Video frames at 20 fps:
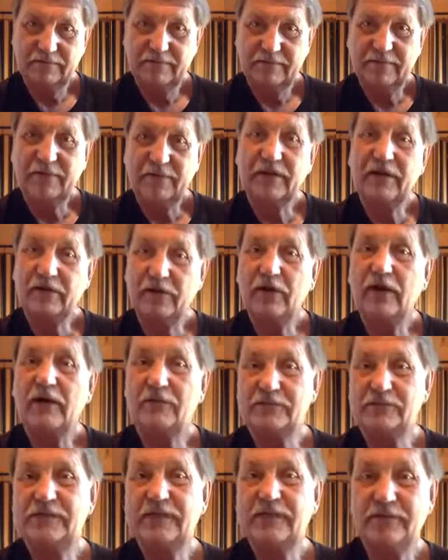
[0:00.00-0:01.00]
You can hear how
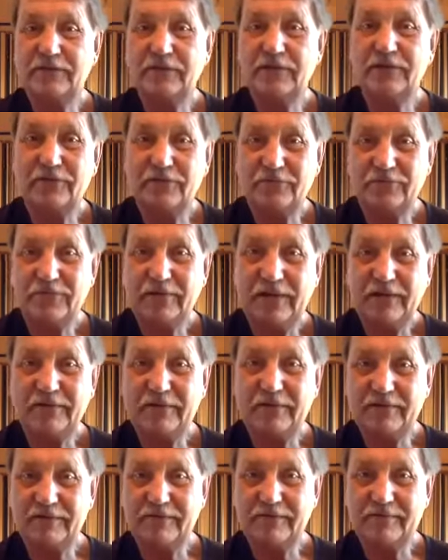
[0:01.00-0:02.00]
it's that, how
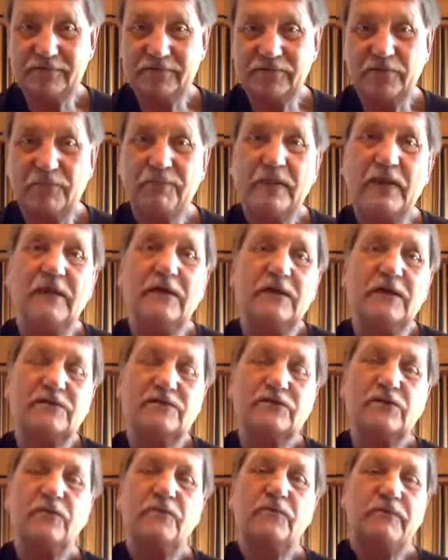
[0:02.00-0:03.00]
that.
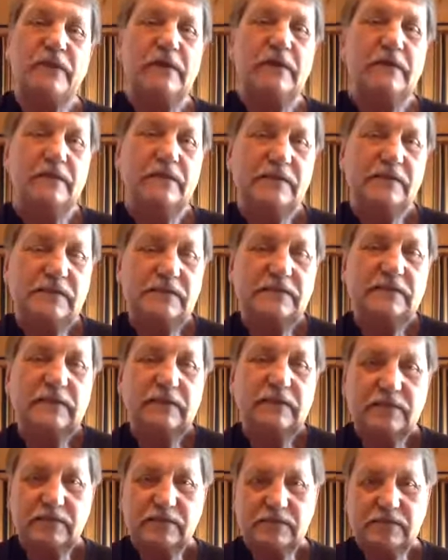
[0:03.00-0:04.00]
So this
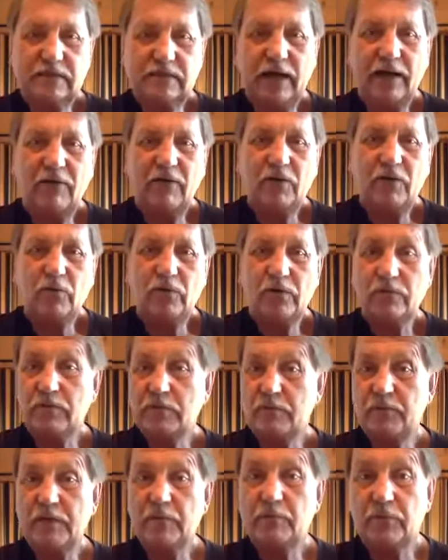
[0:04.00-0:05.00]
is how I work
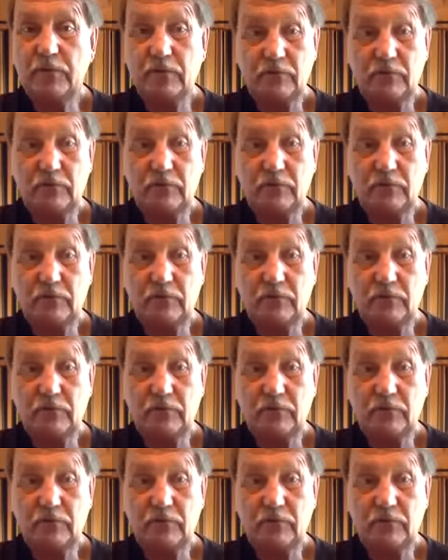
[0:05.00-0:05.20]
with people.